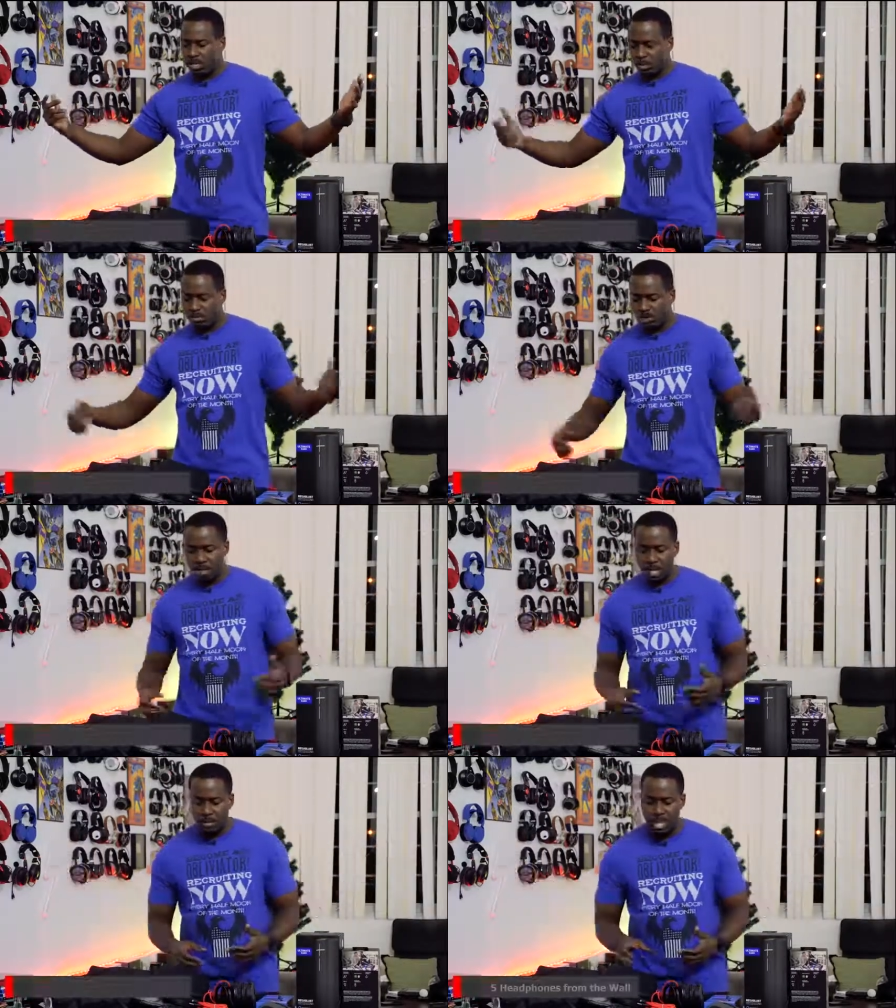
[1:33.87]
So we've
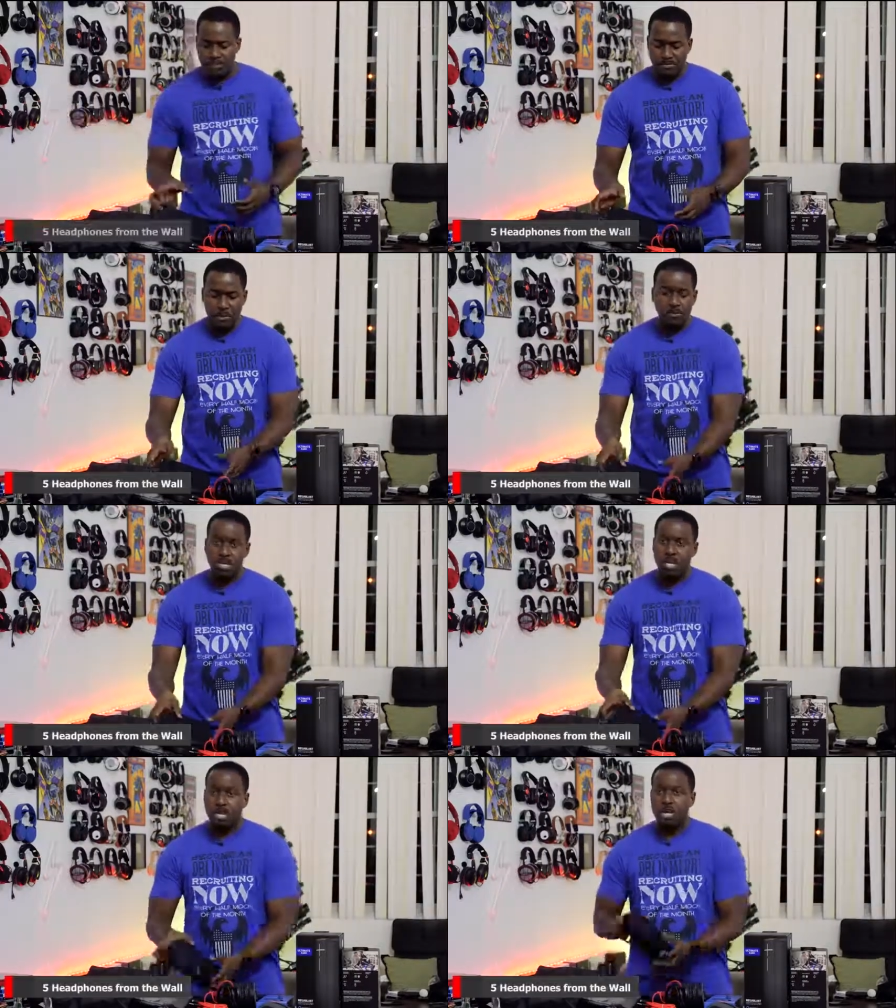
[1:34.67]
got a couple of headphones,
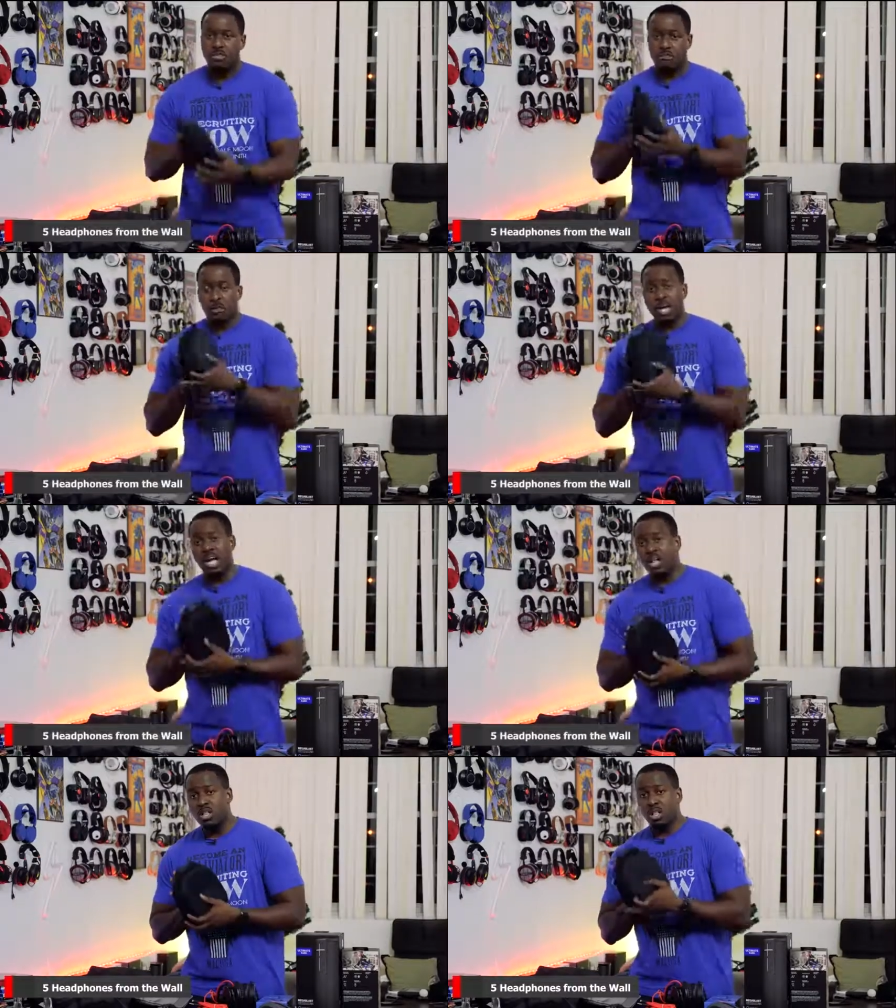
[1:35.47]
the
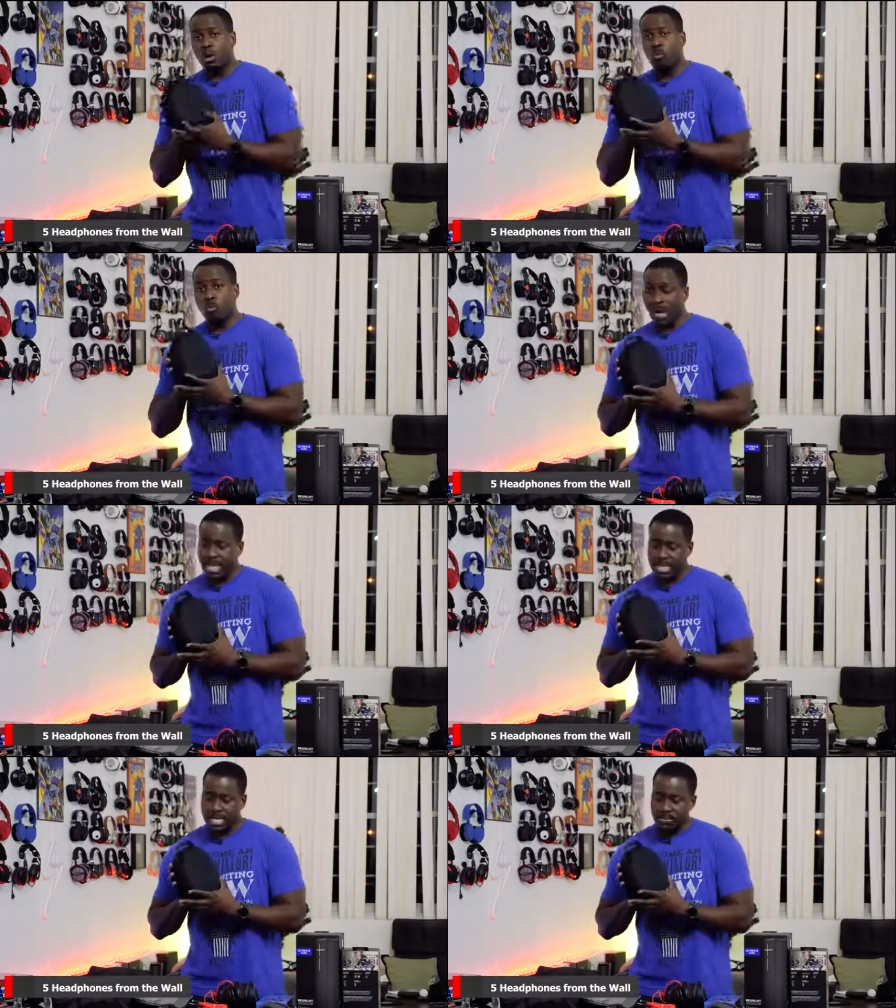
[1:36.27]
Focal
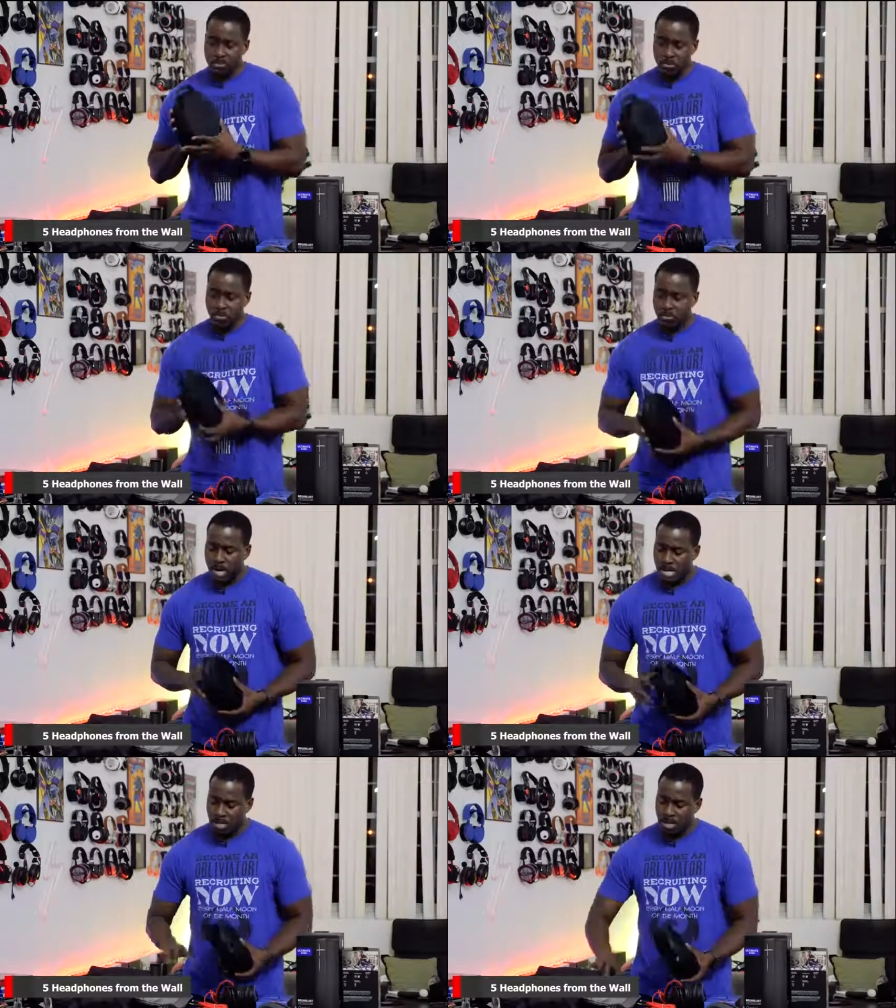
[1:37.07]
1S headphones
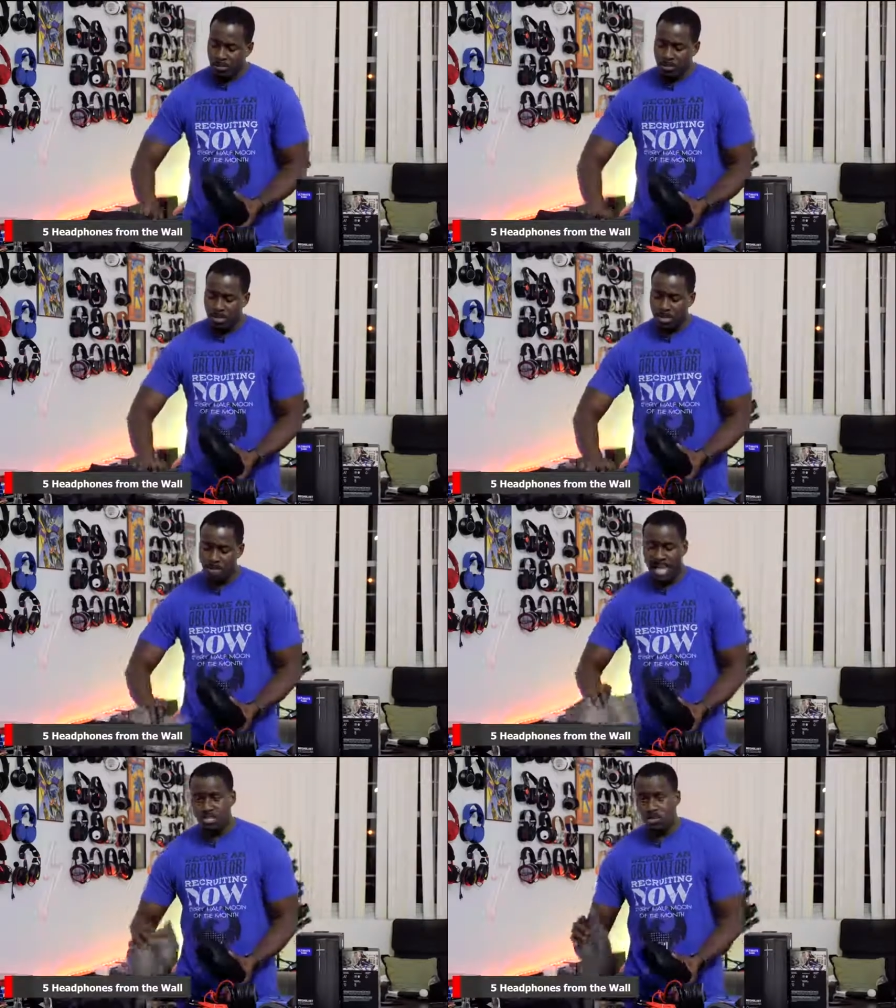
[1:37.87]
right here. We've got the
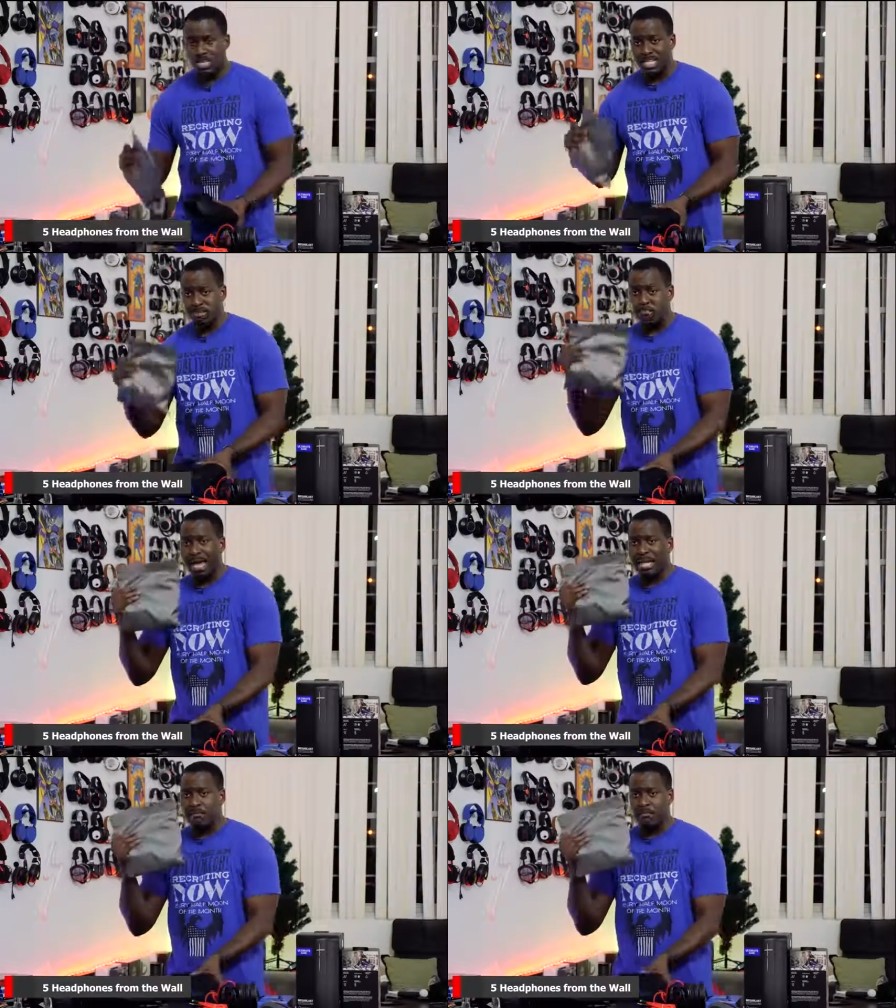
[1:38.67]
Plantronics
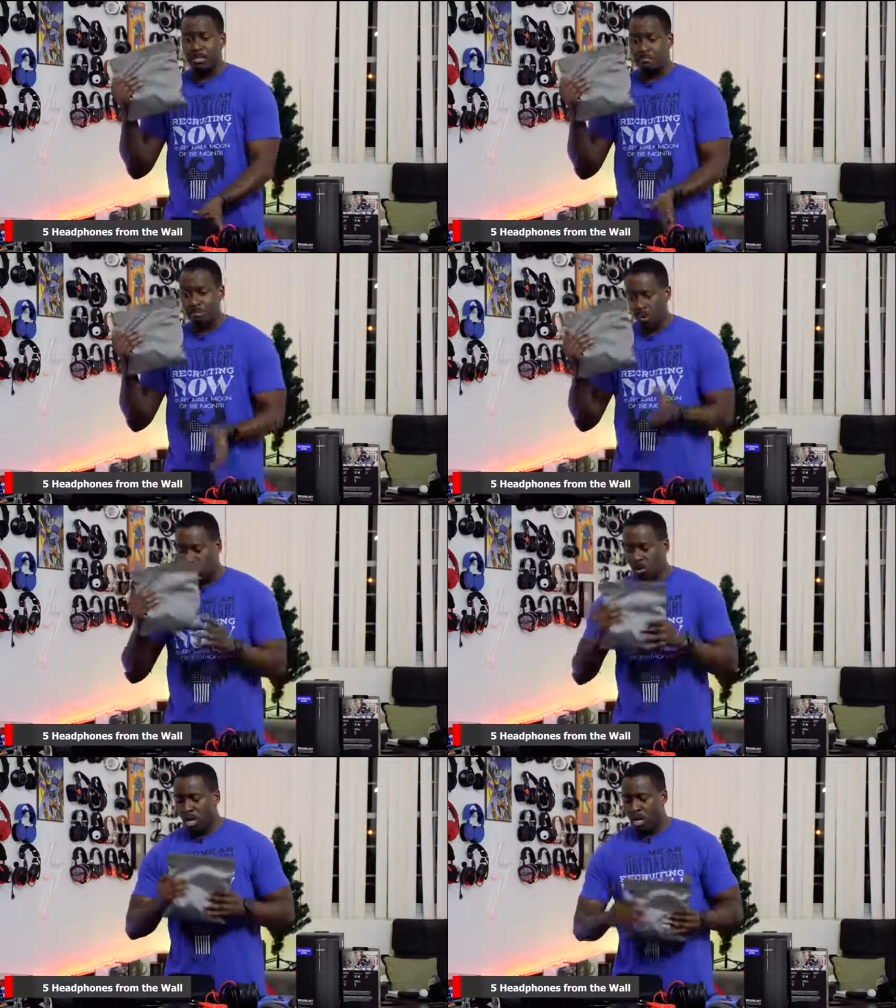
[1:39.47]
Backbeat Pro.